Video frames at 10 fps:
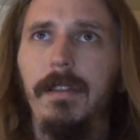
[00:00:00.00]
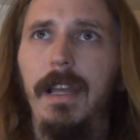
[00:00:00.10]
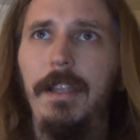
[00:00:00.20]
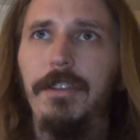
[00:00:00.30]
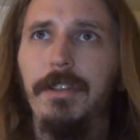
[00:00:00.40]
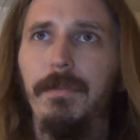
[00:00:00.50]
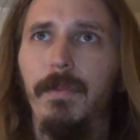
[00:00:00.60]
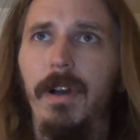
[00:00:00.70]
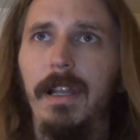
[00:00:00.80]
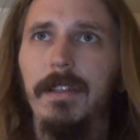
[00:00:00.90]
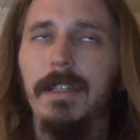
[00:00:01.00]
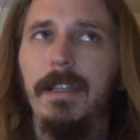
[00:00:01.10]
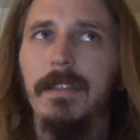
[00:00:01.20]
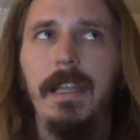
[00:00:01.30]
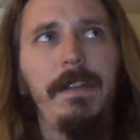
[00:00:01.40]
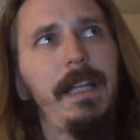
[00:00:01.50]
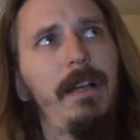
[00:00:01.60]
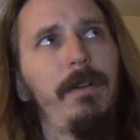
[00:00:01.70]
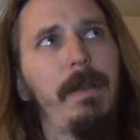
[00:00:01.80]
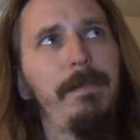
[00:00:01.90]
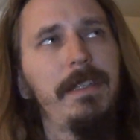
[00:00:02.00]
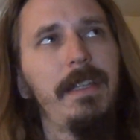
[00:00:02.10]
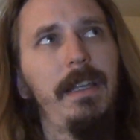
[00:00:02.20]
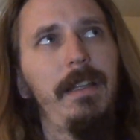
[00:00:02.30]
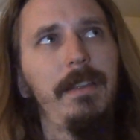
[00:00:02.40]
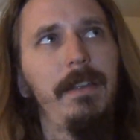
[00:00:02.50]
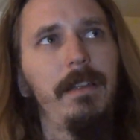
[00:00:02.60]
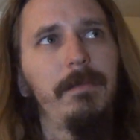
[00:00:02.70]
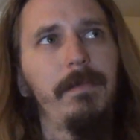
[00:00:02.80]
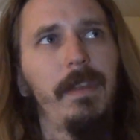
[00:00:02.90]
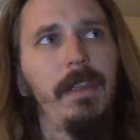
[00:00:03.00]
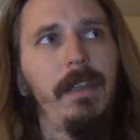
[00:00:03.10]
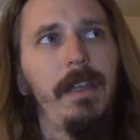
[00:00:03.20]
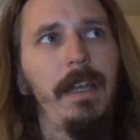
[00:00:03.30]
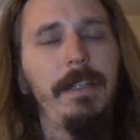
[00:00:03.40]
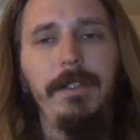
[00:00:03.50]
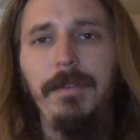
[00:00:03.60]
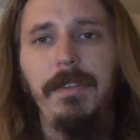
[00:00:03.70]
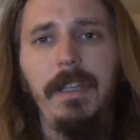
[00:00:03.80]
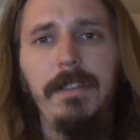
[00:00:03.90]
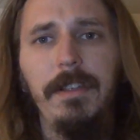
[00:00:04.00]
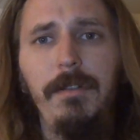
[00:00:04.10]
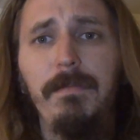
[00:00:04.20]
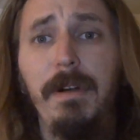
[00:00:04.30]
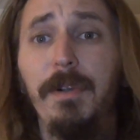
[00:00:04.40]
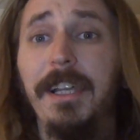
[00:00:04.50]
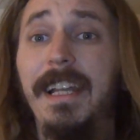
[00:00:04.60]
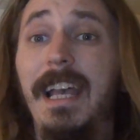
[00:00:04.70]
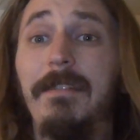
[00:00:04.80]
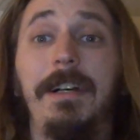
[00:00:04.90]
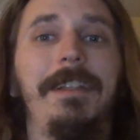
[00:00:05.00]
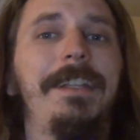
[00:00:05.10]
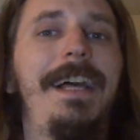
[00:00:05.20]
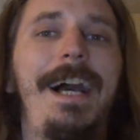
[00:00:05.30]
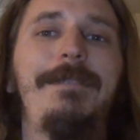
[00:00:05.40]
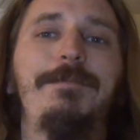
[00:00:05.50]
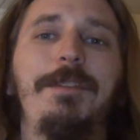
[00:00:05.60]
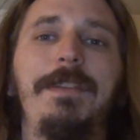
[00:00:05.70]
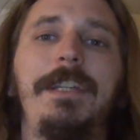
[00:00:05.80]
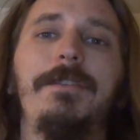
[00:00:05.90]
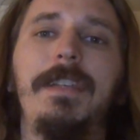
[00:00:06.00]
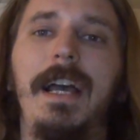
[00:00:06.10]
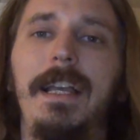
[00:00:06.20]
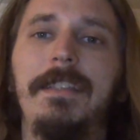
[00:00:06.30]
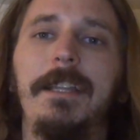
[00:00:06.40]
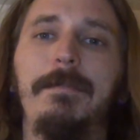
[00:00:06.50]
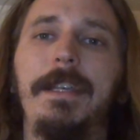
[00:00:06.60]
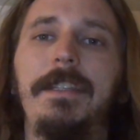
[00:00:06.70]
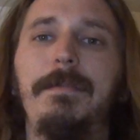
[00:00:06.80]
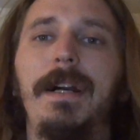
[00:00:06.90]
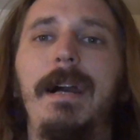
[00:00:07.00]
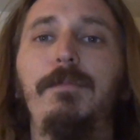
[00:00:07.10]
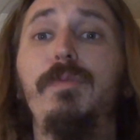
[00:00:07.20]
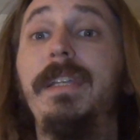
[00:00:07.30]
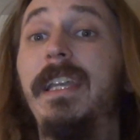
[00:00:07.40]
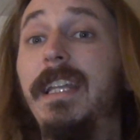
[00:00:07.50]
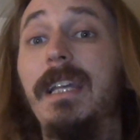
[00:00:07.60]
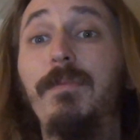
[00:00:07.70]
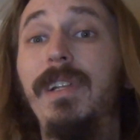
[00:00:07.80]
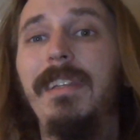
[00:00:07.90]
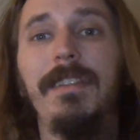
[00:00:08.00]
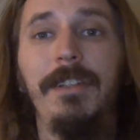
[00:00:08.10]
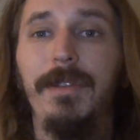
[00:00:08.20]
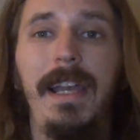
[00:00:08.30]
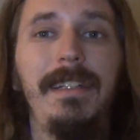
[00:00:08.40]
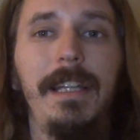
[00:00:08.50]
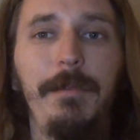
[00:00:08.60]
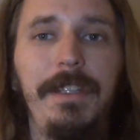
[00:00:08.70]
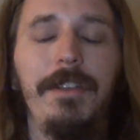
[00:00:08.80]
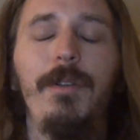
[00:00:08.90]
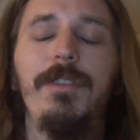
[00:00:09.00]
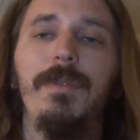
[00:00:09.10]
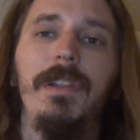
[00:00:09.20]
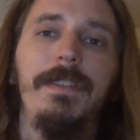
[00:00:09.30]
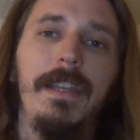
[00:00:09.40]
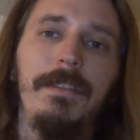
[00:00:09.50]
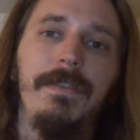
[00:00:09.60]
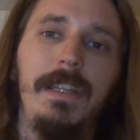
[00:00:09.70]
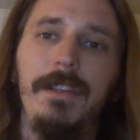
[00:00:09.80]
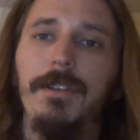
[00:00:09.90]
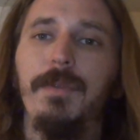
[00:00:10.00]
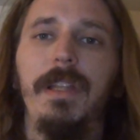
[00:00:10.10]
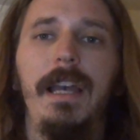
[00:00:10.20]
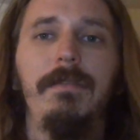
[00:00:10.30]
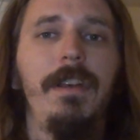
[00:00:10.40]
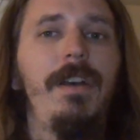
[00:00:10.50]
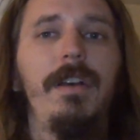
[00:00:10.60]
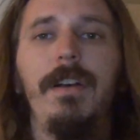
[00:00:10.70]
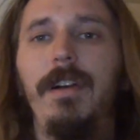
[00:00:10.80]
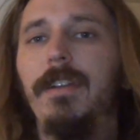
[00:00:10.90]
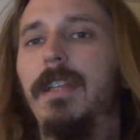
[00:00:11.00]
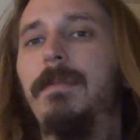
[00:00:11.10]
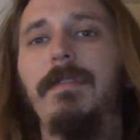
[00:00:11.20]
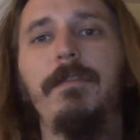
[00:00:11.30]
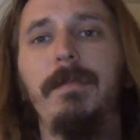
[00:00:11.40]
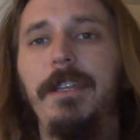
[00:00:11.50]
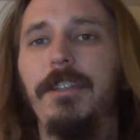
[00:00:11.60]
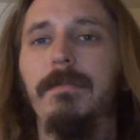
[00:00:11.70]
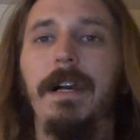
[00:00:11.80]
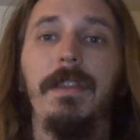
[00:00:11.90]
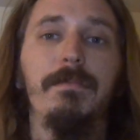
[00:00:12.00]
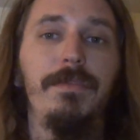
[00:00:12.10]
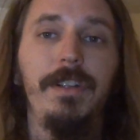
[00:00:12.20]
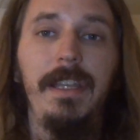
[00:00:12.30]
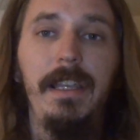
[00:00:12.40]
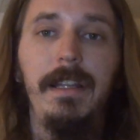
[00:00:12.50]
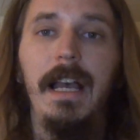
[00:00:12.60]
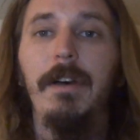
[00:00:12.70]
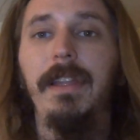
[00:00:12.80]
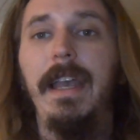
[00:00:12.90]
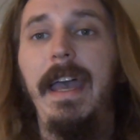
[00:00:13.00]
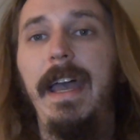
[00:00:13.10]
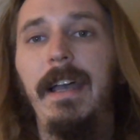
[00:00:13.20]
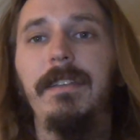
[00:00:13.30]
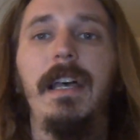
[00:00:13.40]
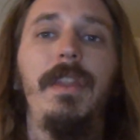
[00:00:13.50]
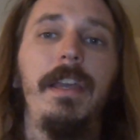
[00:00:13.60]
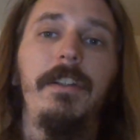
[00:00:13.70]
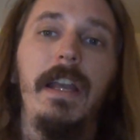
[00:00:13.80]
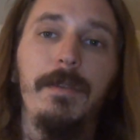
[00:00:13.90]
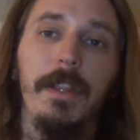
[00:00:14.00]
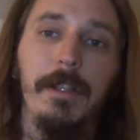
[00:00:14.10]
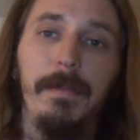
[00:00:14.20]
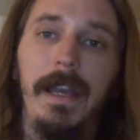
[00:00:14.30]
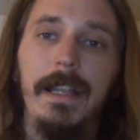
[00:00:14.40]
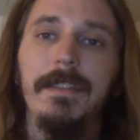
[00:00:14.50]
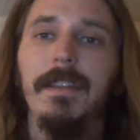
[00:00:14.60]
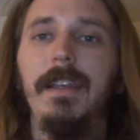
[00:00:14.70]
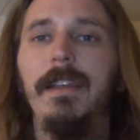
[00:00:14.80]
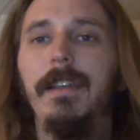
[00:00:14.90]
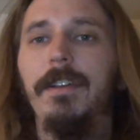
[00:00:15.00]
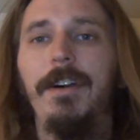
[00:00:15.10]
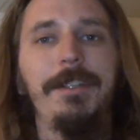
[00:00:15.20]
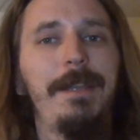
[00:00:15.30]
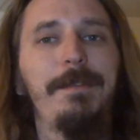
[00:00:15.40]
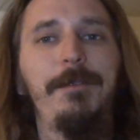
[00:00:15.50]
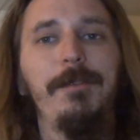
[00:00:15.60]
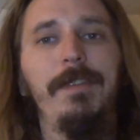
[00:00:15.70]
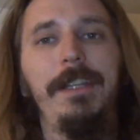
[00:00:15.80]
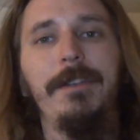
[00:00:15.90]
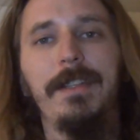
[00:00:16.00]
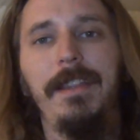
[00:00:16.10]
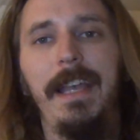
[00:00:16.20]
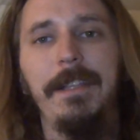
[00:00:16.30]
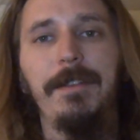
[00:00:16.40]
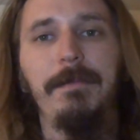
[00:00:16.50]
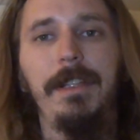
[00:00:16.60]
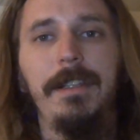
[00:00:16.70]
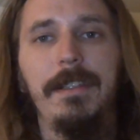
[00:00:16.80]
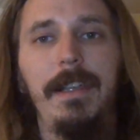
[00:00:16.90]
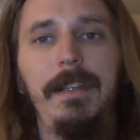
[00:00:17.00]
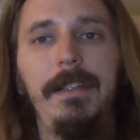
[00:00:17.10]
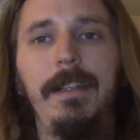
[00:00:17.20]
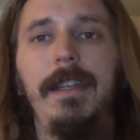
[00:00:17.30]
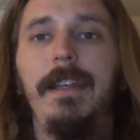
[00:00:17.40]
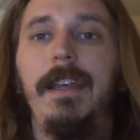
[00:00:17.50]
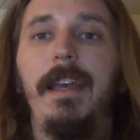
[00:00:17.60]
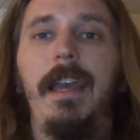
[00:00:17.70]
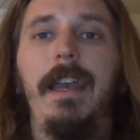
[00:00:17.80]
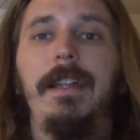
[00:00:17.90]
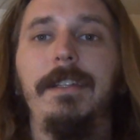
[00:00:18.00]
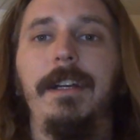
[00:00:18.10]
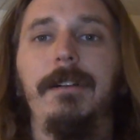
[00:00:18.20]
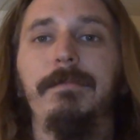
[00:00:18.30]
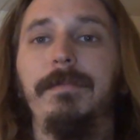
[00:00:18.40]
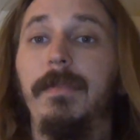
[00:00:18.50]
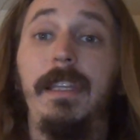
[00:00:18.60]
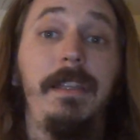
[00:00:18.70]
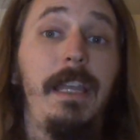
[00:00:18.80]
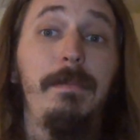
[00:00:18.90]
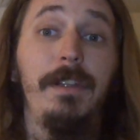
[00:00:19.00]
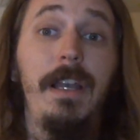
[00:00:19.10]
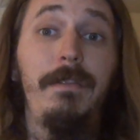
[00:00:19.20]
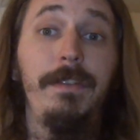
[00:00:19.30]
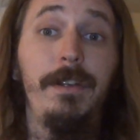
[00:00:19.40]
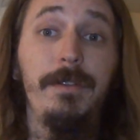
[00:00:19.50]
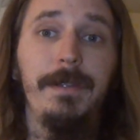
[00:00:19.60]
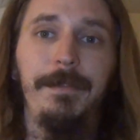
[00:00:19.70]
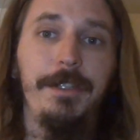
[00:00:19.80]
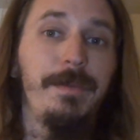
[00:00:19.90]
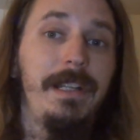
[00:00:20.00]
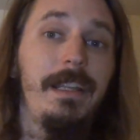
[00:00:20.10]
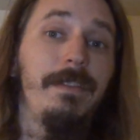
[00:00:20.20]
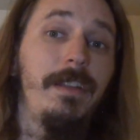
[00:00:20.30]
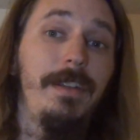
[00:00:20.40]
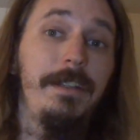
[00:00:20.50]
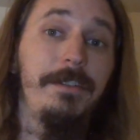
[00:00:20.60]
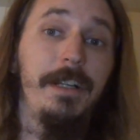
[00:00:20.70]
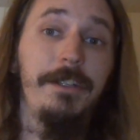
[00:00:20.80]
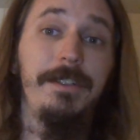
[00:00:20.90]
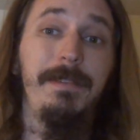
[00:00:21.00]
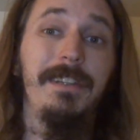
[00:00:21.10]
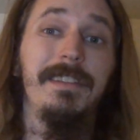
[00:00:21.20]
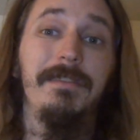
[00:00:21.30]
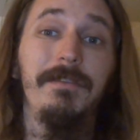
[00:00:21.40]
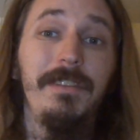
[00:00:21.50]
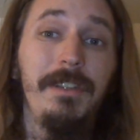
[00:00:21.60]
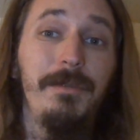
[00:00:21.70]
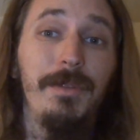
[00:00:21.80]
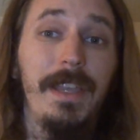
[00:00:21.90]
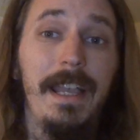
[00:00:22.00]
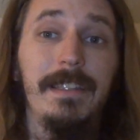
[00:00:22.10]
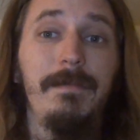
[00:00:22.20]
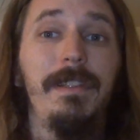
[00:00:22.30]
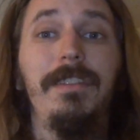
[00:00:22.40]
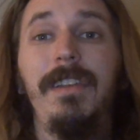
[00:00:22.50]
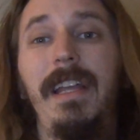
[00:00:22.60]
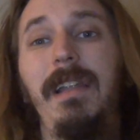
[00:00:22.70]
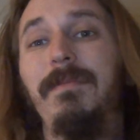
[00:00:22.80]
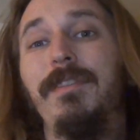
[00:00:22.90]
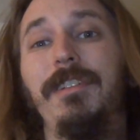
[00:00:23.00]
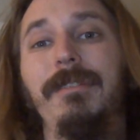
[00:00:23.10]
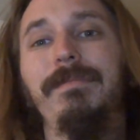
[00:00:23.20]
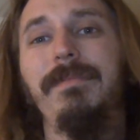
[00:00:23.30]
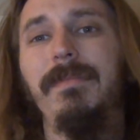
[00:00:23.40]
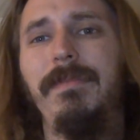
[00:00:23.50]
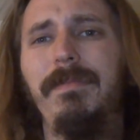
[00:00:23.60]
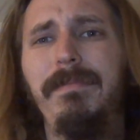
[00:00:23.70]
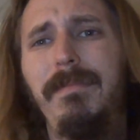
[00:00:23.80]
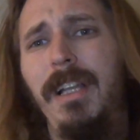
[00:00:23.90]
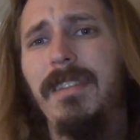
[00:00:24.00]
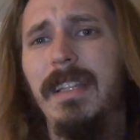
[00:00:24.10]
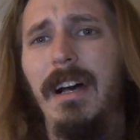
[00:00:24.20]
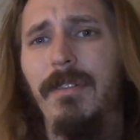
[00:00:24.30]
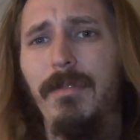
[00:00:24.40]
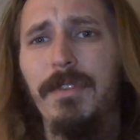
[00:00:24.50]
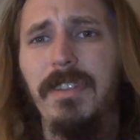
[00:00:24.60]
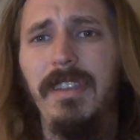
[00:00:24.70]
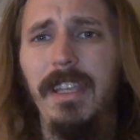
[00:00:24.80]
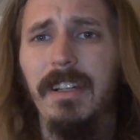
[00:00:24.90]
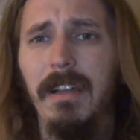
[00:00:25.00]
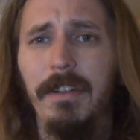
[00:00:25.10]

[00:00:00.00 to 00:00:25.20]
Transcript: Not sure what else I can say right now. Am I missing anything? I don't think so, but we're going to have a lot more videos, guys, on the Pixie-Bob. We'll be getting him when he's, 9, 10 weeks old, so we'll have kitten videos. We'll have all types of information about the breed, how they act, how they interact with other pets, all types of cool videos on that. So I'm really excited, and keep a lookout for those. Just wanted to give a little introduction because they're really cool cats. I've been looking at them for months now, almost a year.